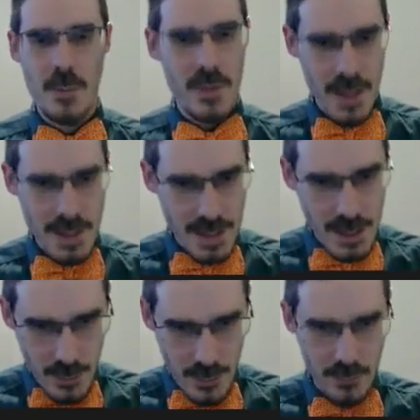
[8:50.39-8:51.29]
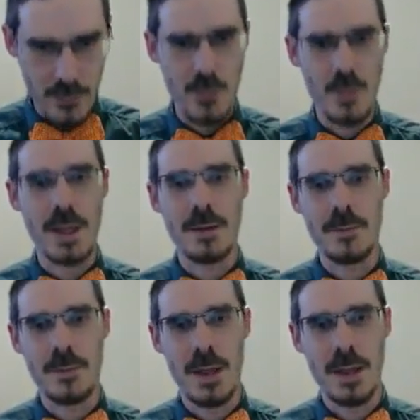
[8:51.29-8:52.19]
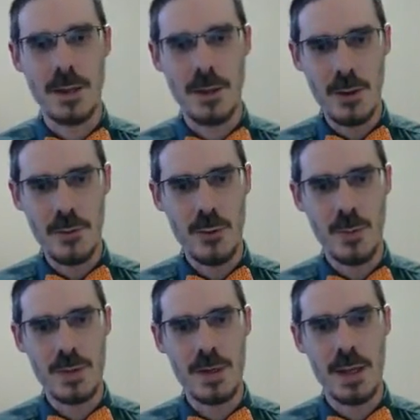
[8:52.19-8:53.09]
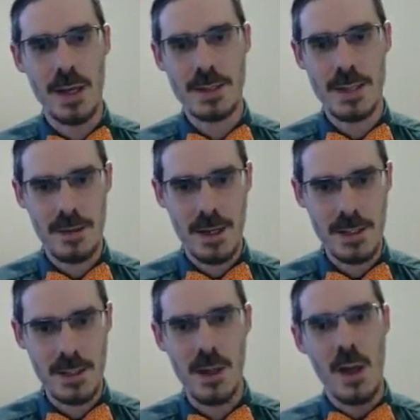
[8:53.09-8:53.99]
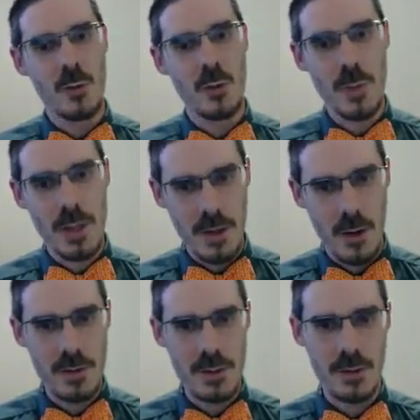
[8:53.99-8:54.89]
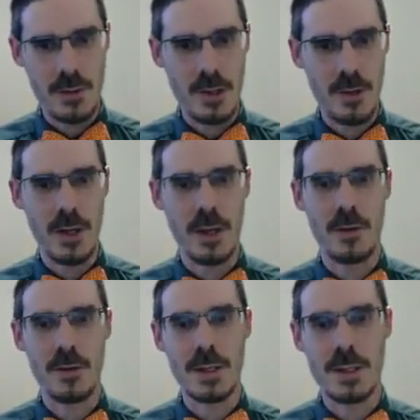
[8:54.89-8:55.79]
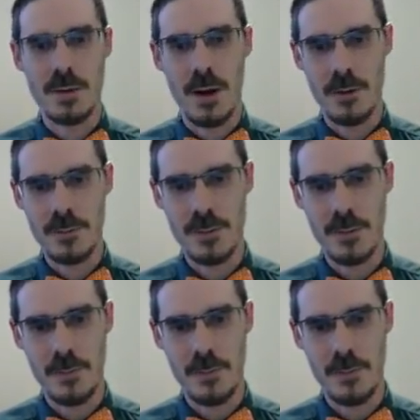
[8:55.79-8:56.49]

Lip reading: But they said uniformly. A uniform acceleration will be a horizontal line on this graph.